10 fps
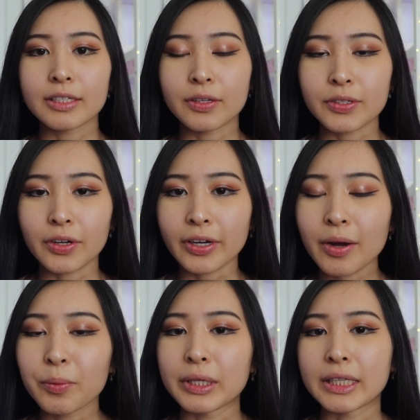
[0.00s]
So starting
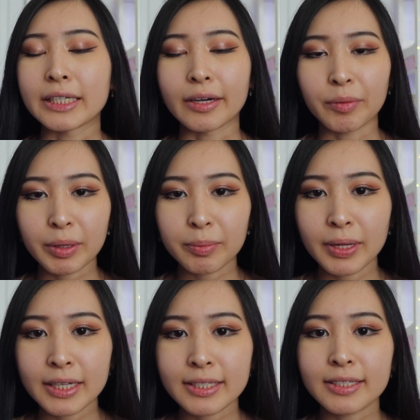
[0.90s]
out with the Network
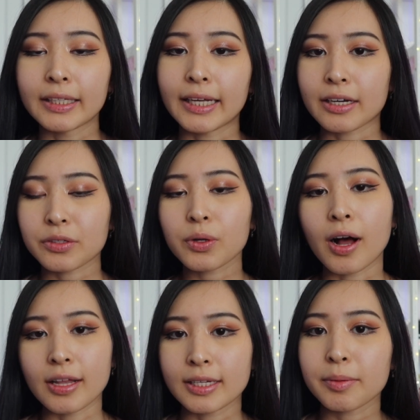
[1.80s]
Plus, the actual
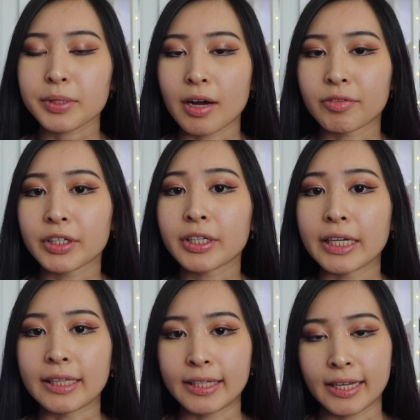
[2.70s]
concepts covered
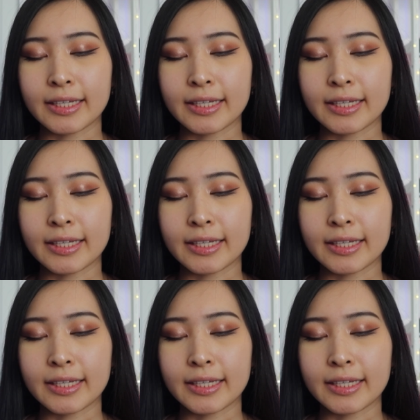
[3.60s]
in the